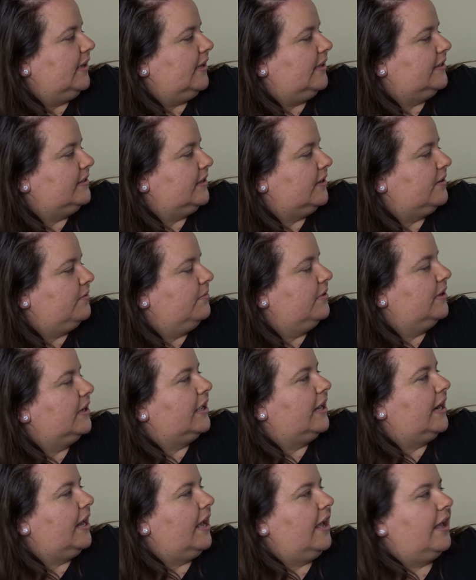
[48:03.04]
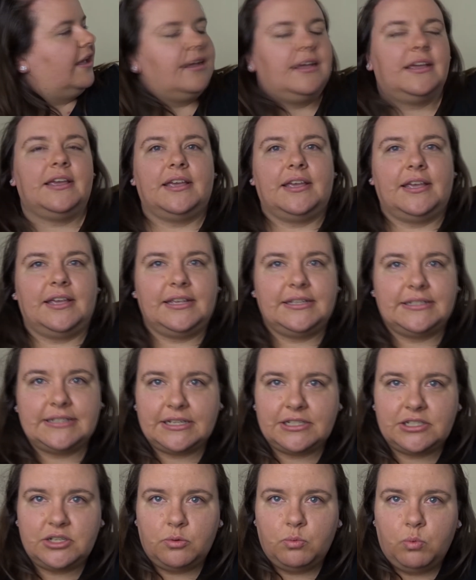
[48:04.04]
as I can work it out, it's
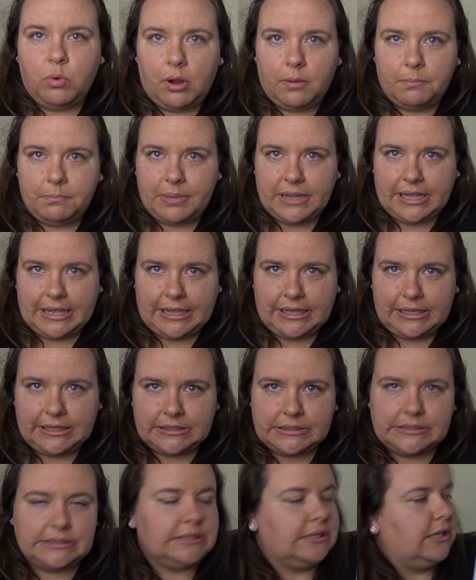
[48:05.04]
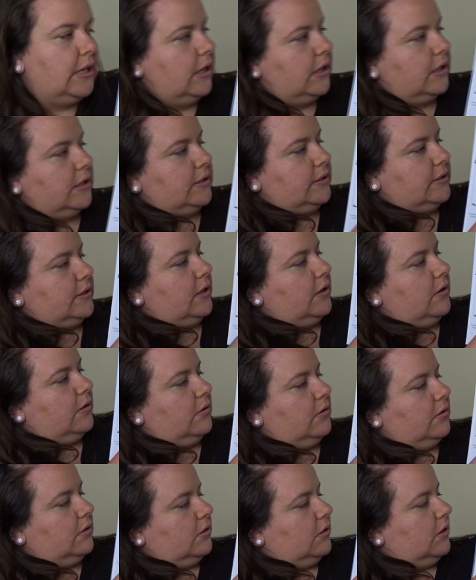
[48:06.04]
actually one piece.
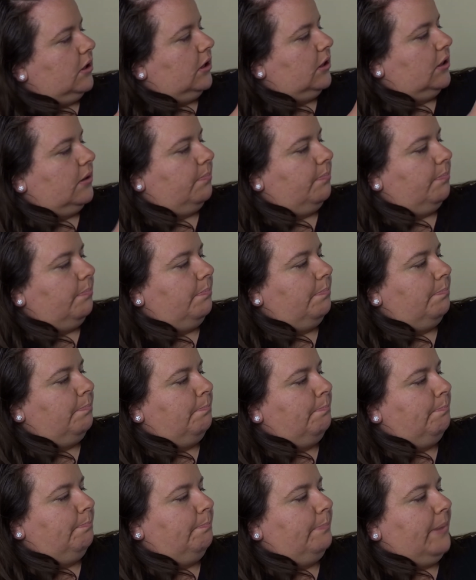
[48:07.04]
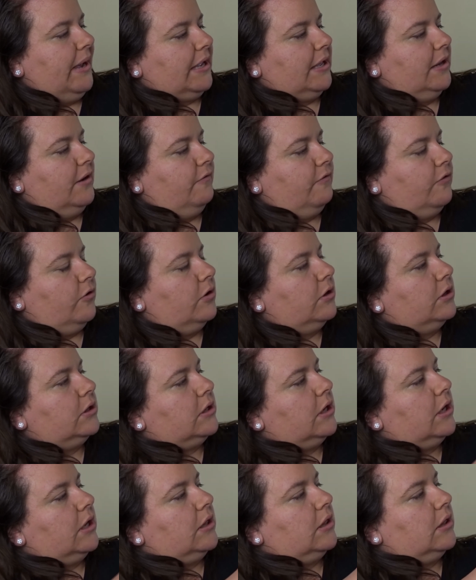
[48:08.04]
So like the back and the
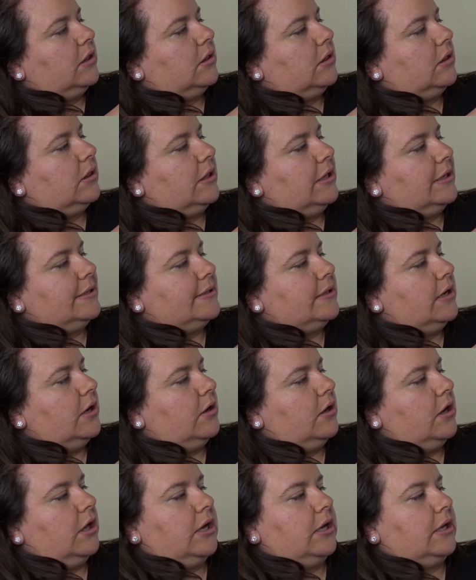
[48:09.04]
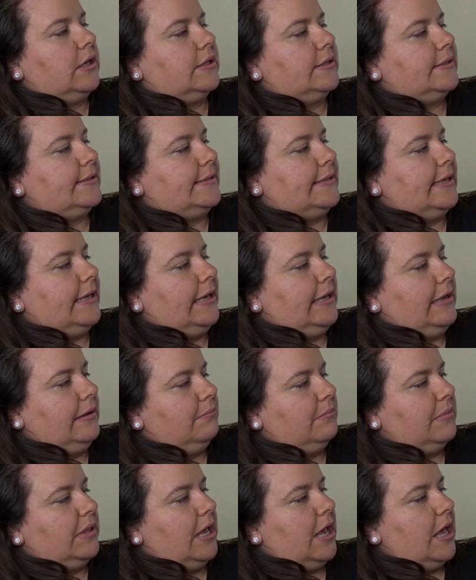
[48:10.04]
front, and there's no like
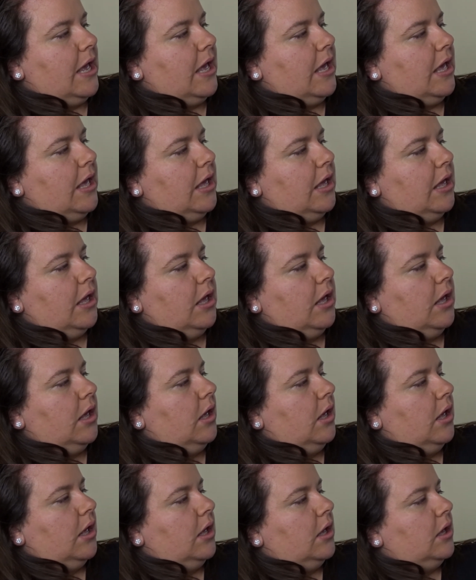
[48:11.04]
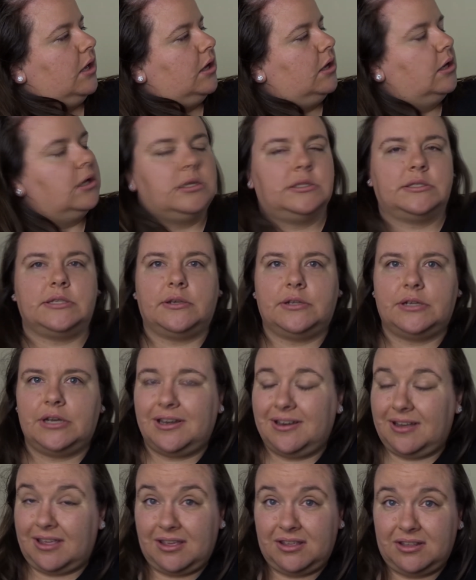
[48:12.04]
seam there. So I
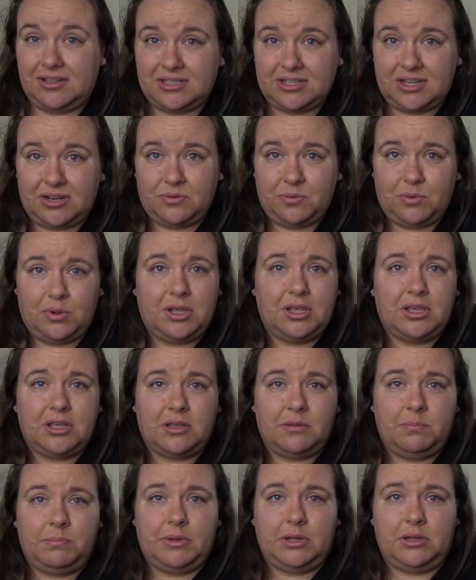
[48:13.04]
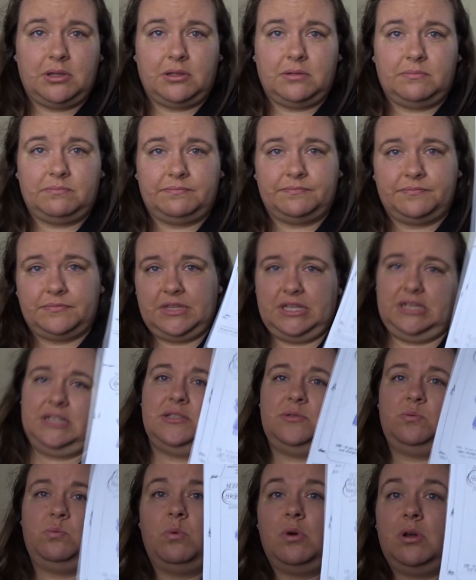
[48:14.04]
don't know how it's going to work, but
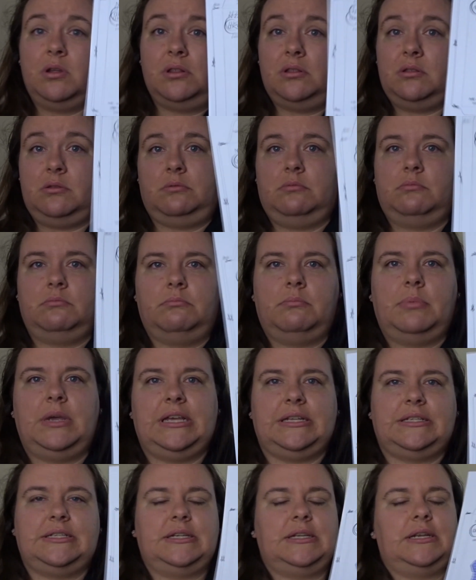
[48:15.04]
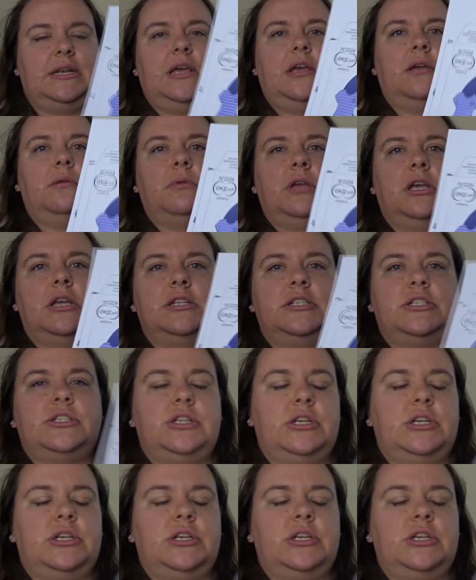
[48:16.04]
that's one pattern that I'm going to